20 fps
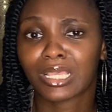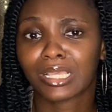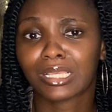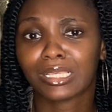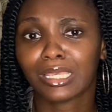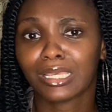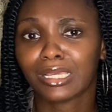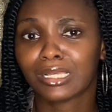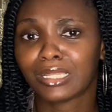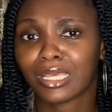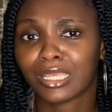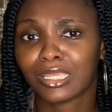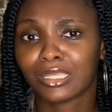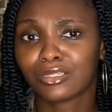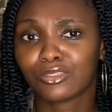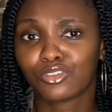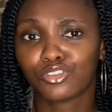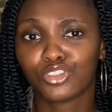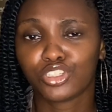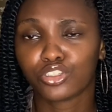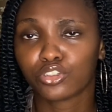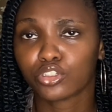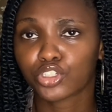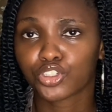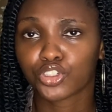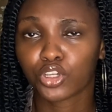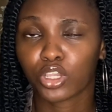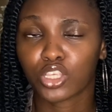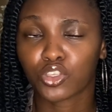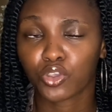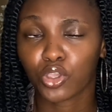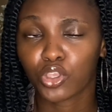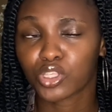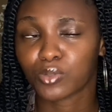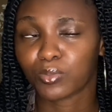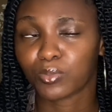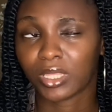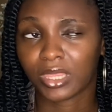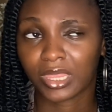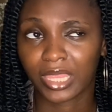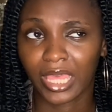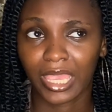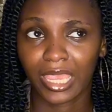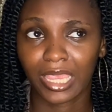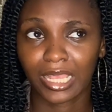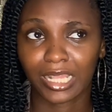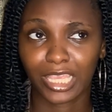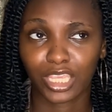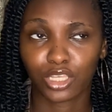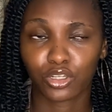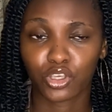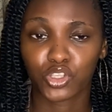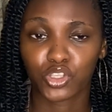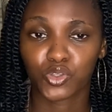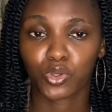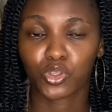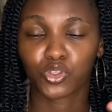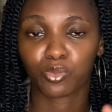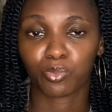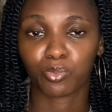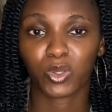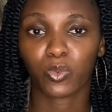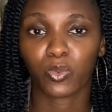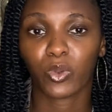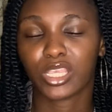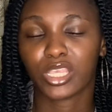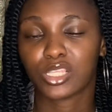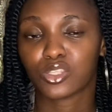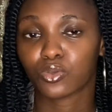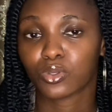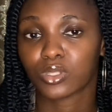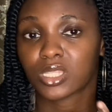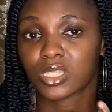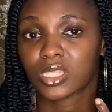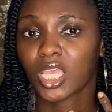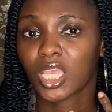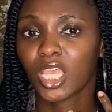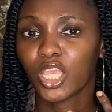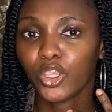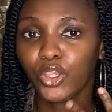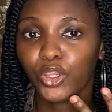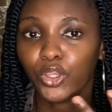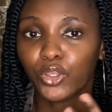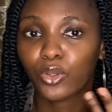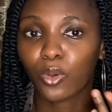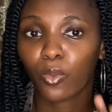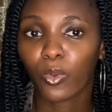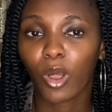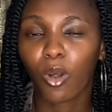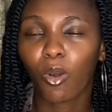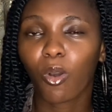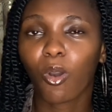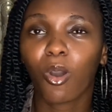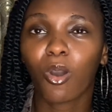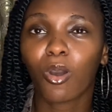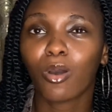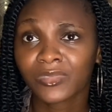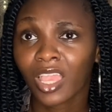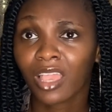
like, yeah, that he is not sure he's going to be there, like he doesn't want to be where he's not welcome.